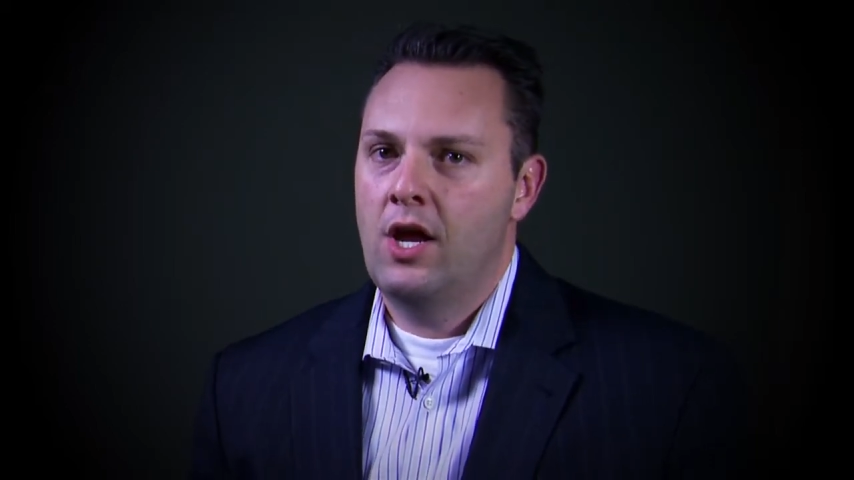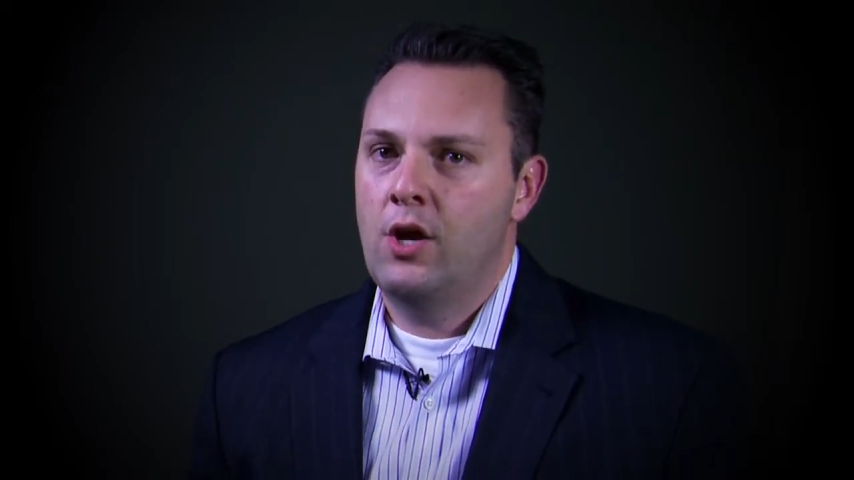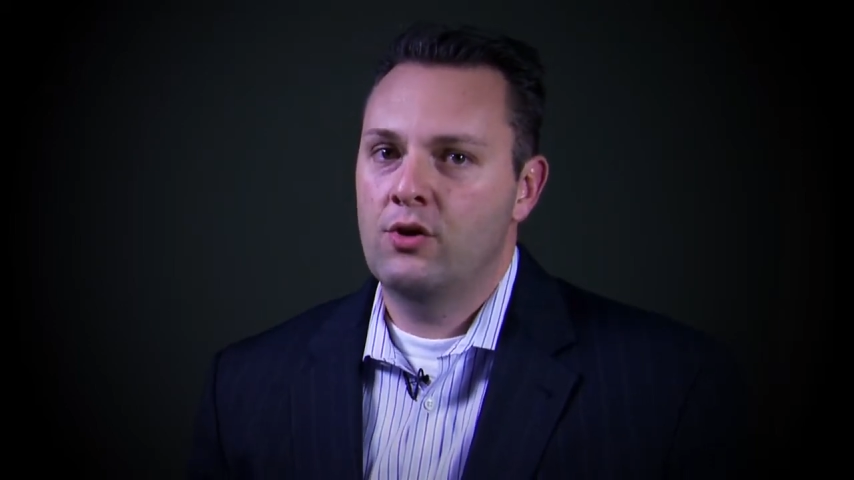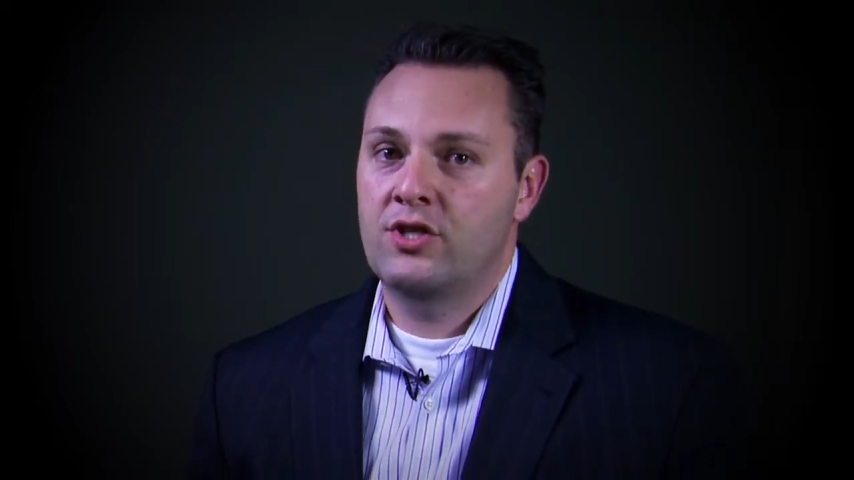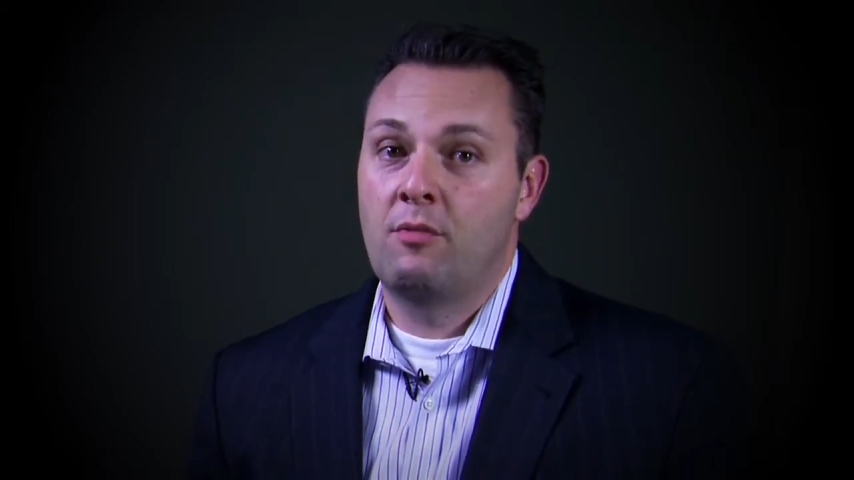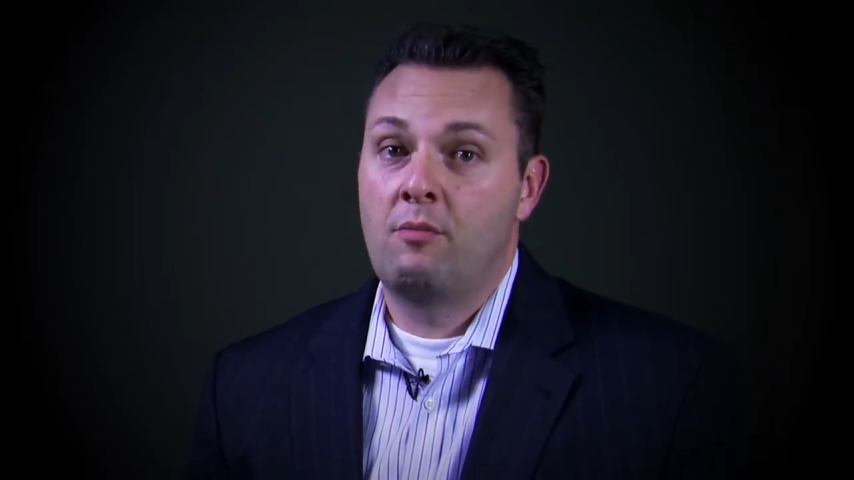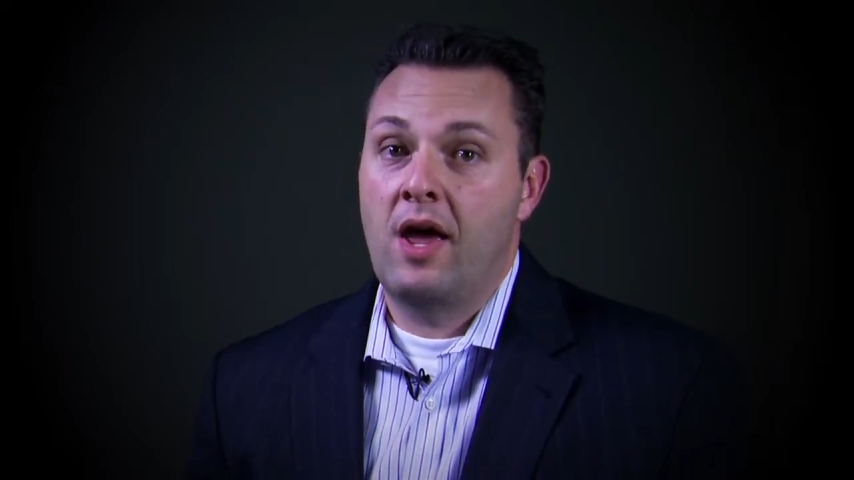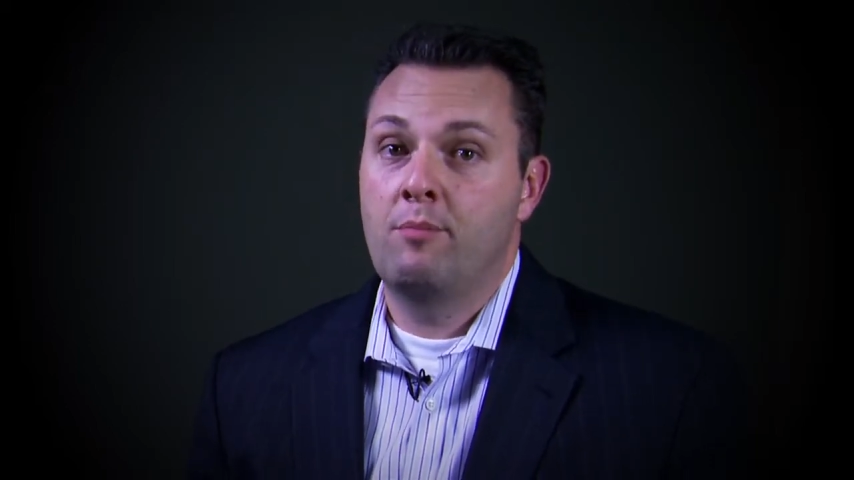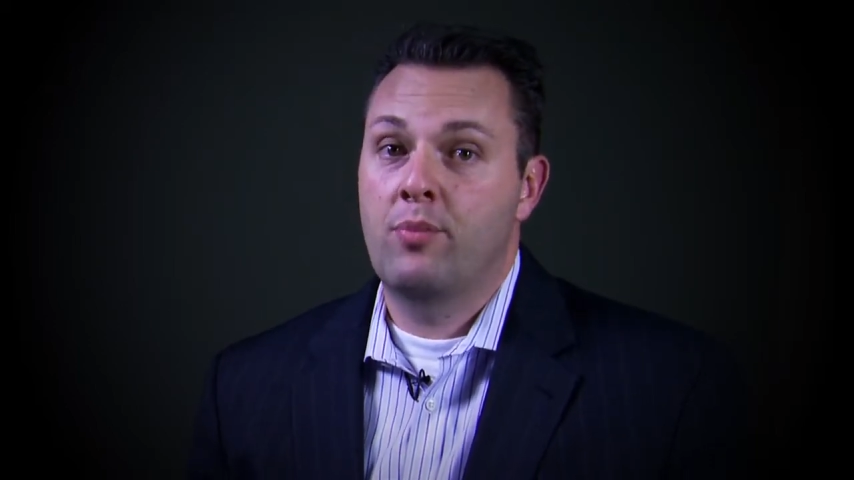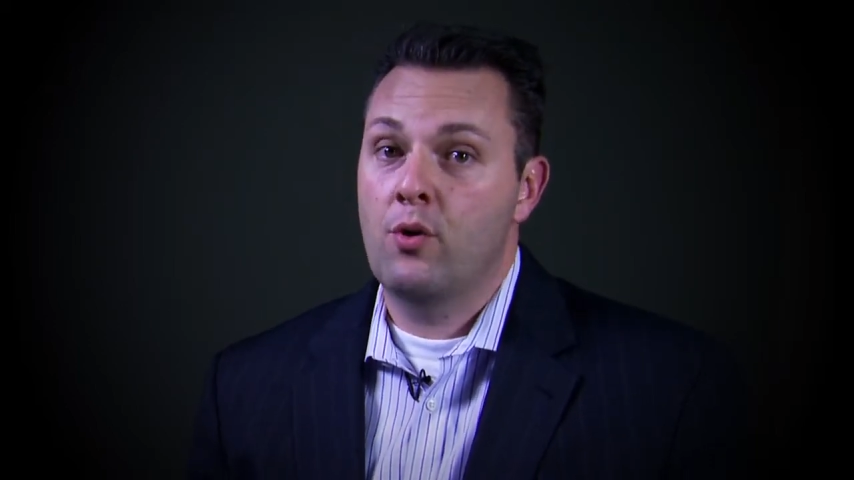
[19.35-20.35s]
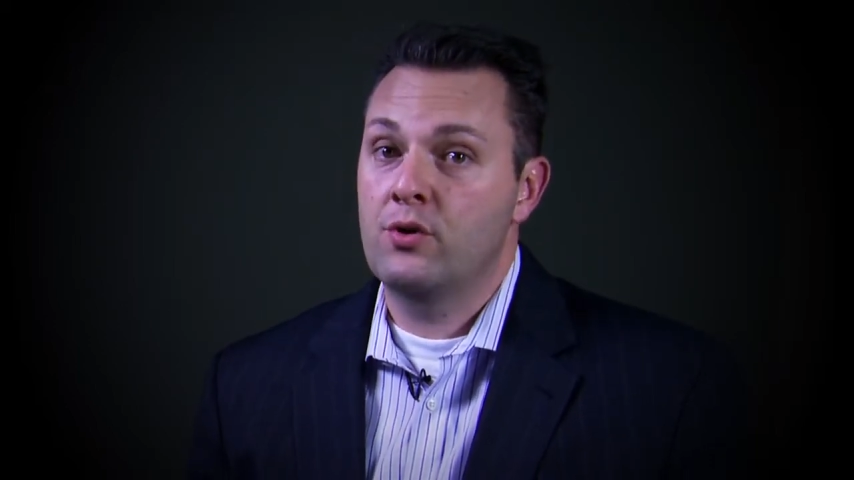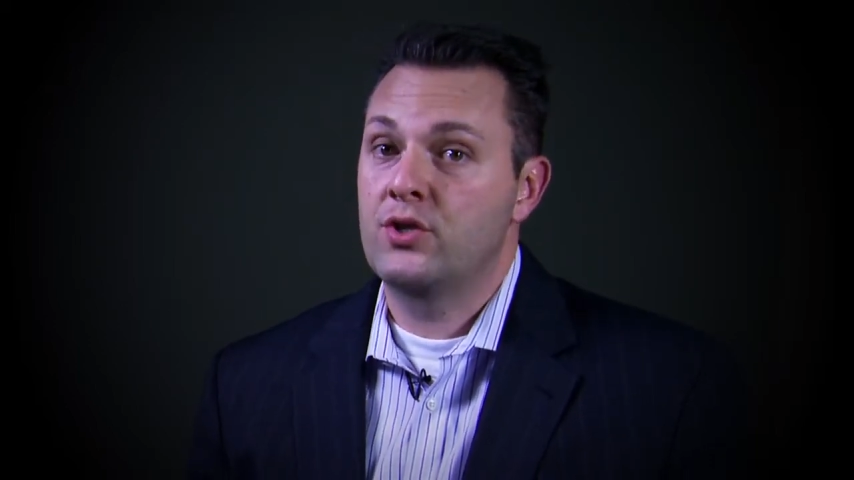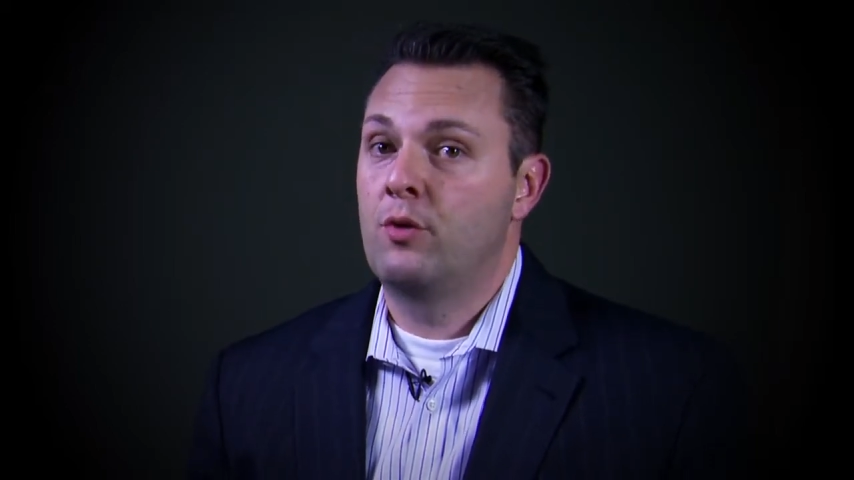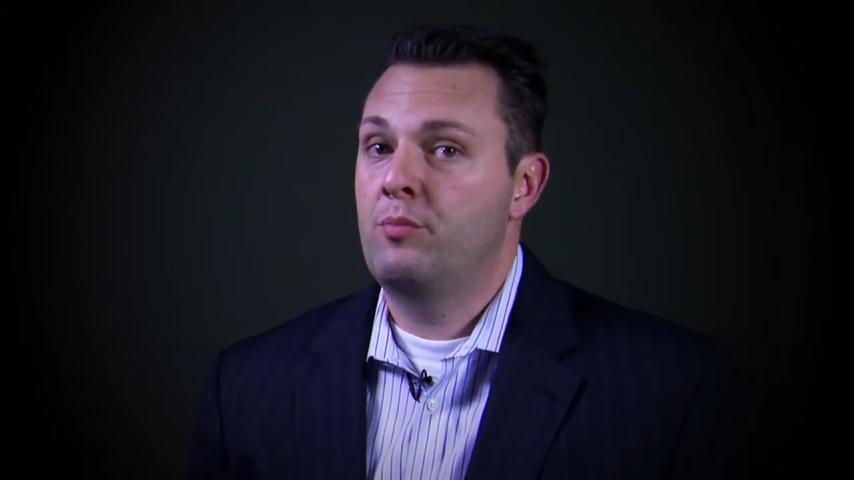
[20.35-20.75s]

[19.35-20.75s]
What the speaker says: Here are some of my personal